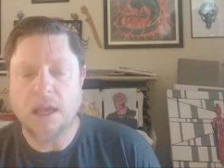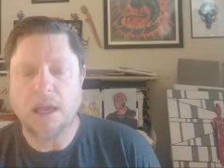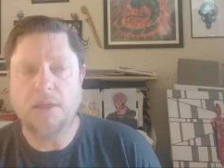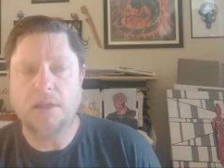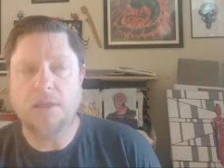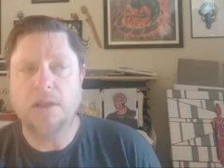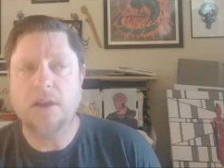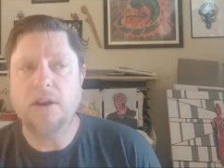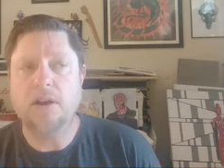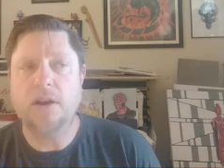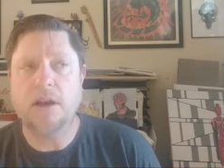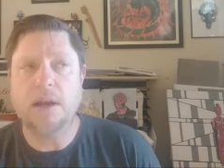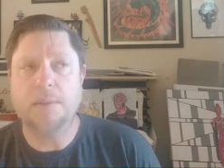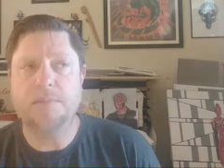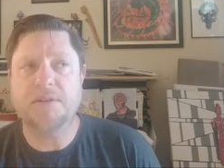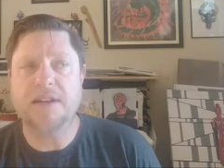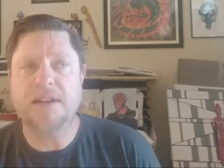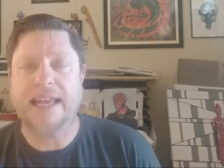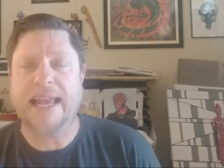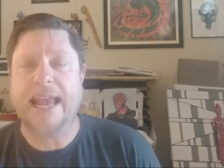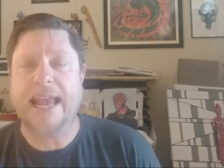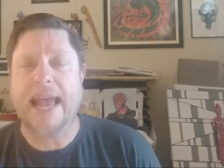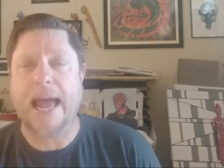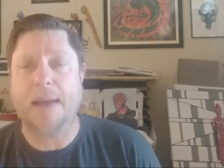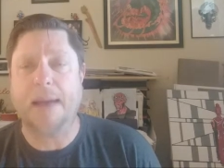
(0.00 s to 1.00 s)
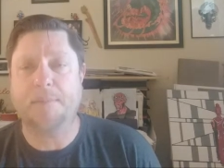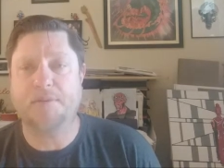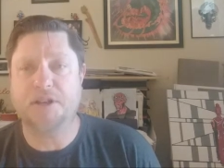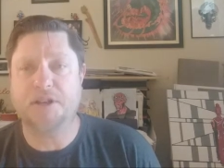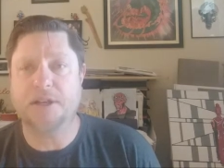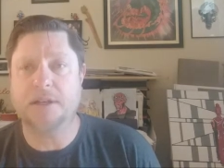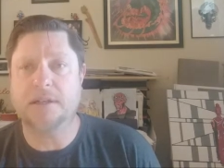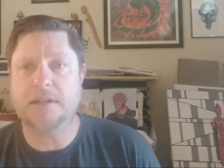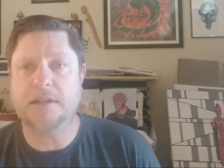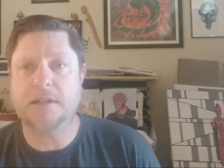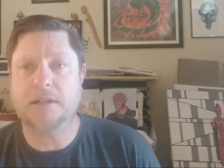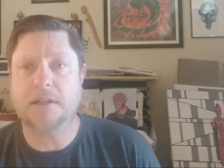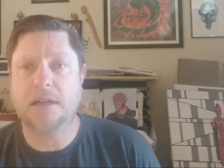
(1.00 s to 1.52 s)
Then you come to
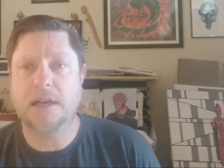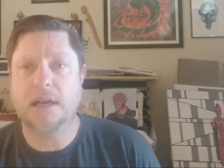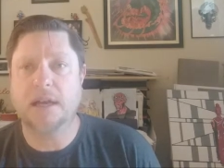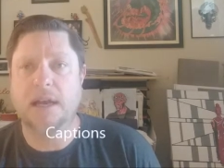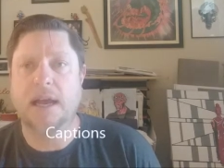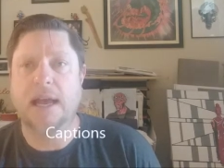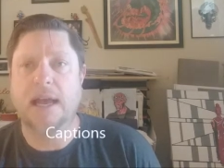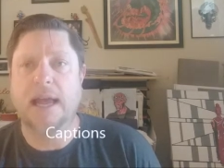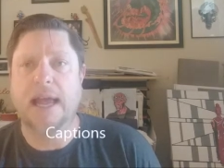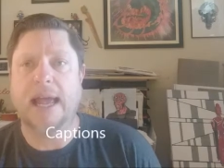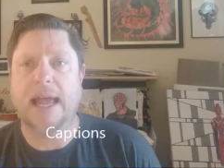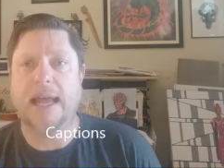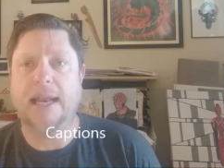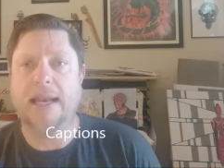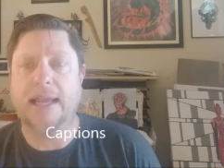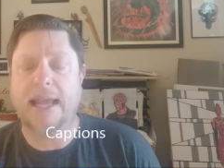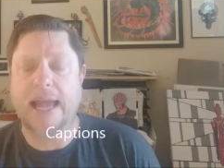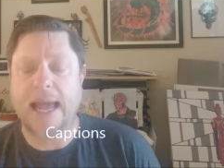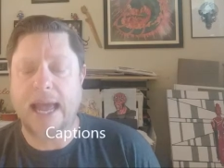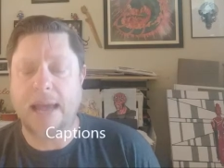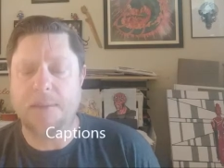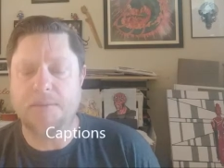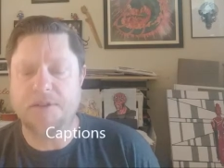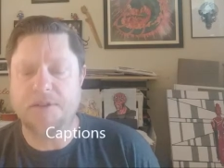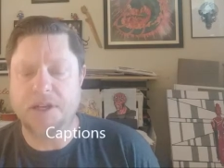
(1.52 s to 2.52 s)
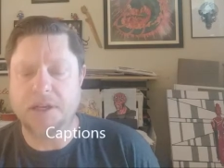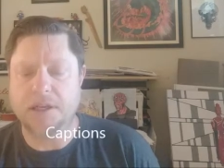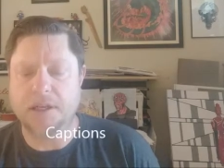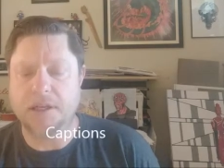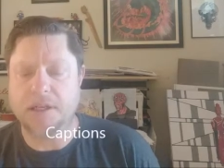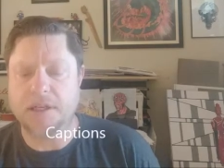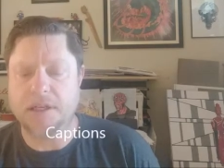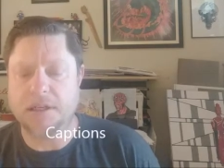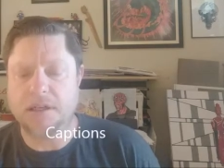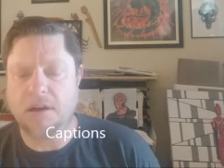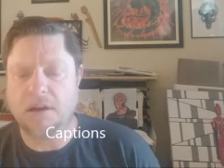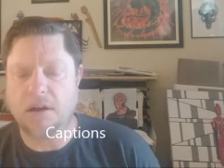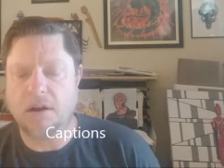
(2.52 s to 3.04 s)
captions. And
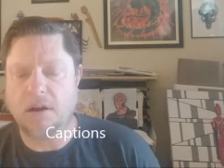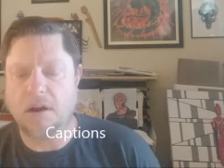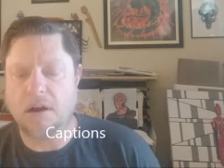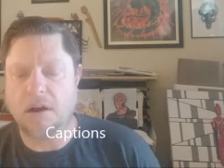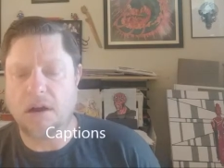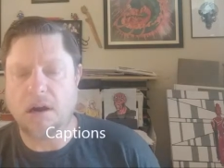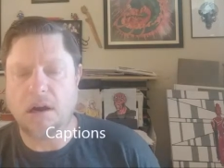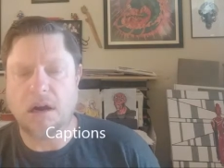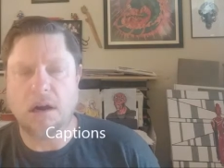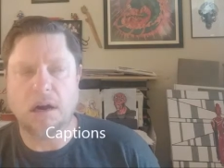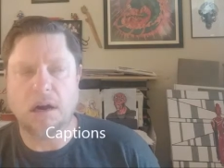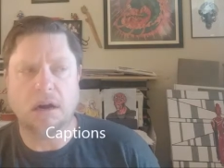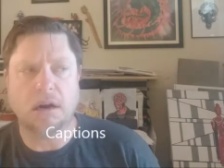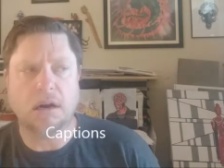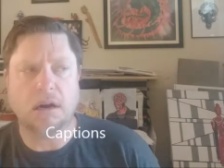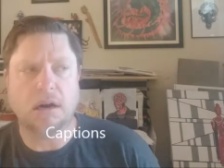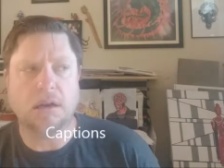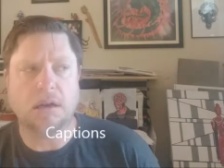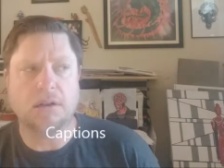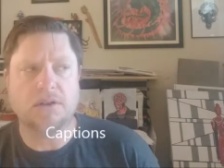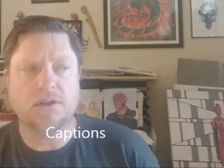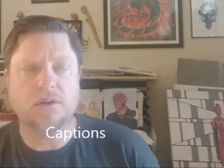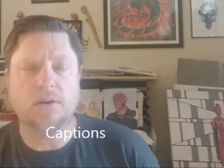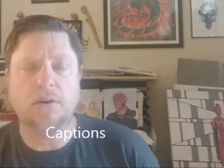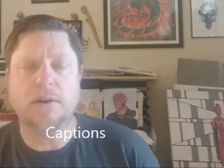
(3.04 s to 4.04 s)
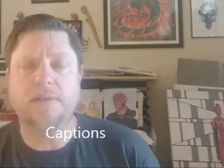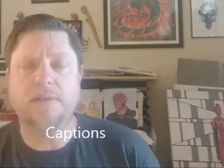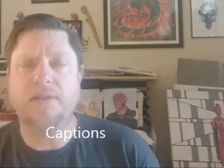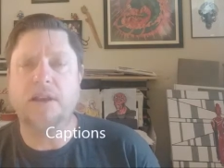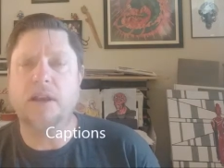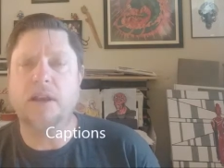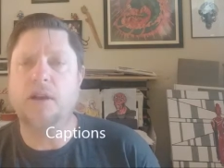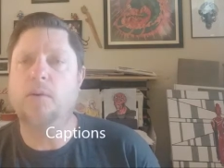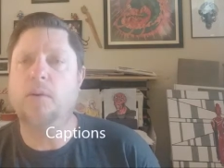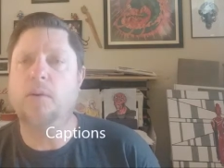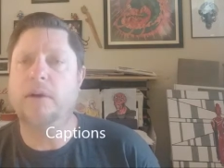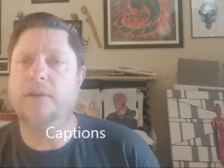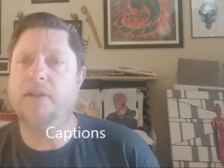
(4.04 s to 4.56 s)
captions are sort of the
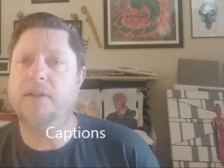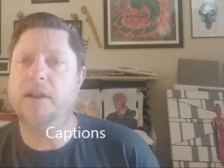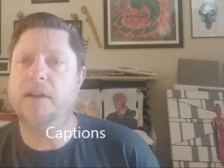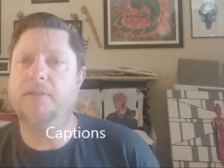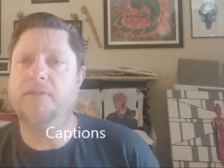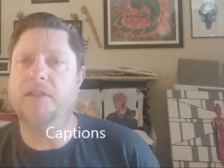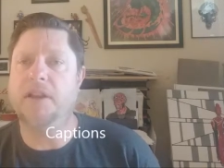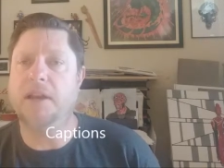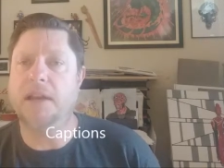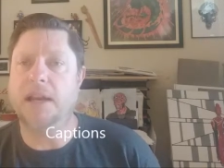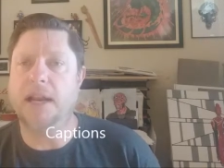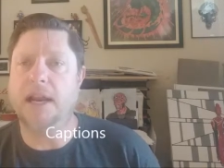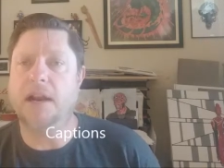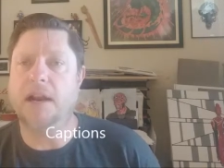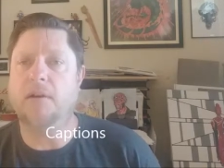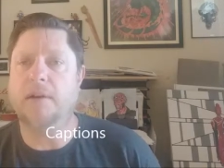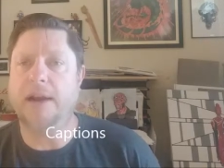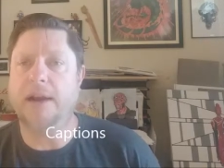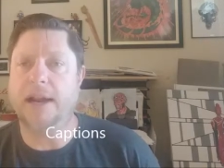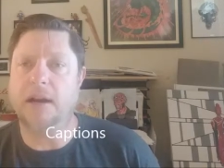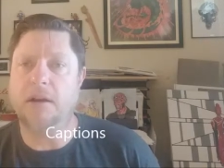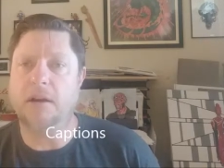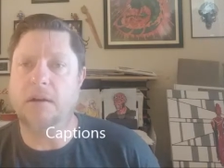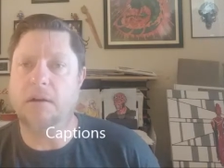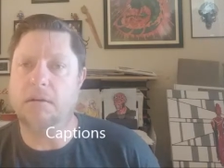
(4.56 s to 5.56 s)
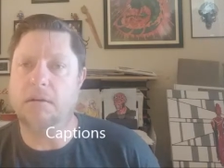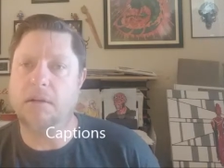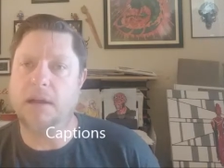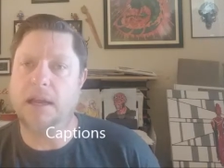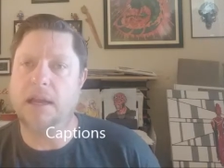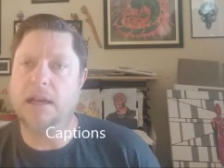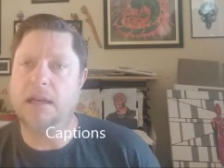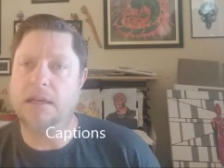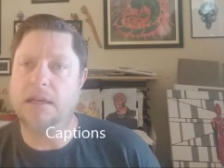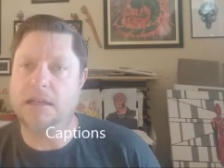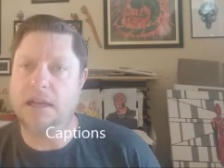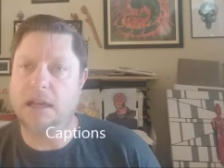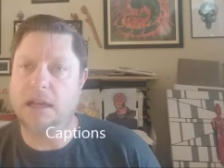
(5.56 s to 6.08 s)
equivalent of the narrator in
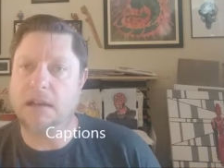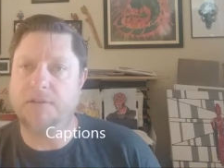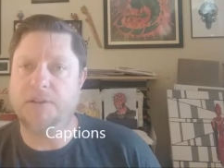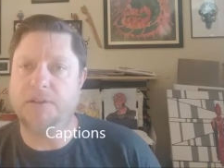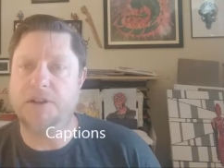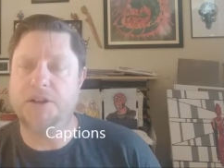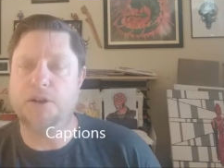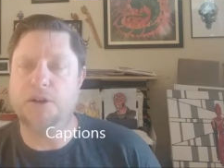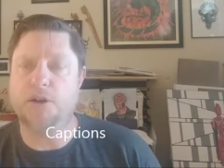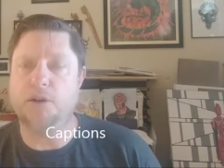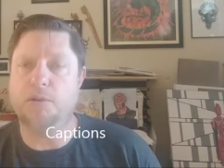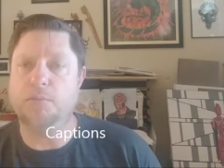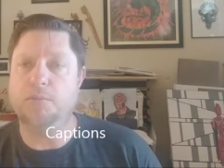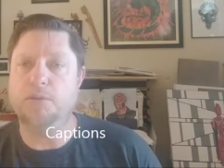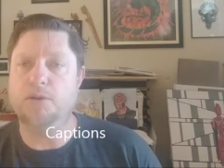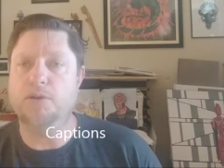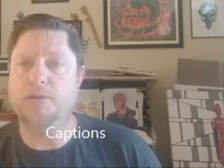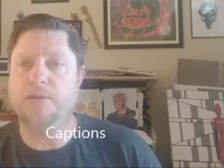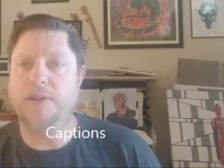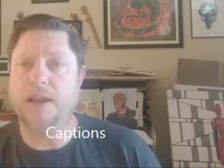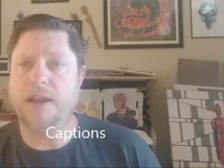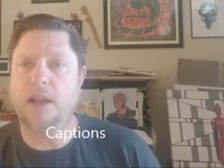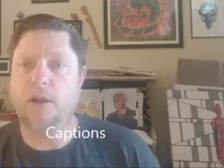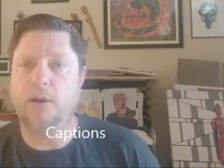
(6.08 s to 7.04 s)
a television or movie.